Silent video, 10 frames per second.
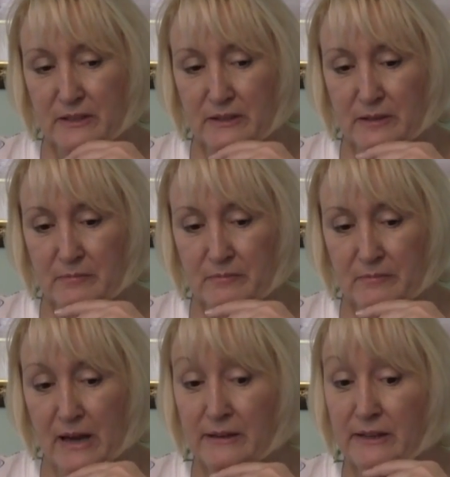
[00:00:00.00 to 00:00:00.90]

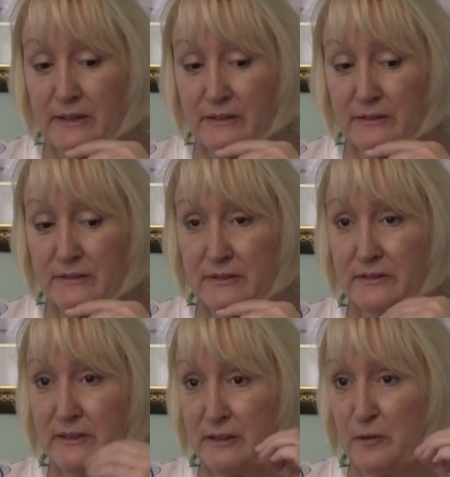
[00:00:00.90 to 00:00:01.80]
I like the
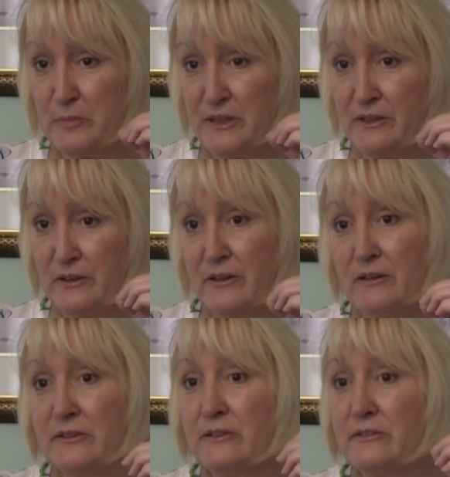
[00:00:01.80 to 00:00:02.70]
therapy
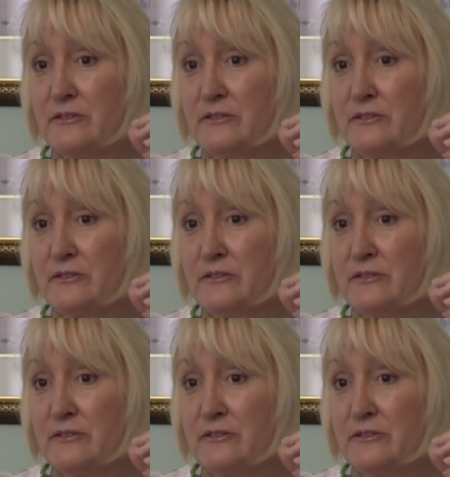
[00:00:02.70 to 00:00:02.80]
called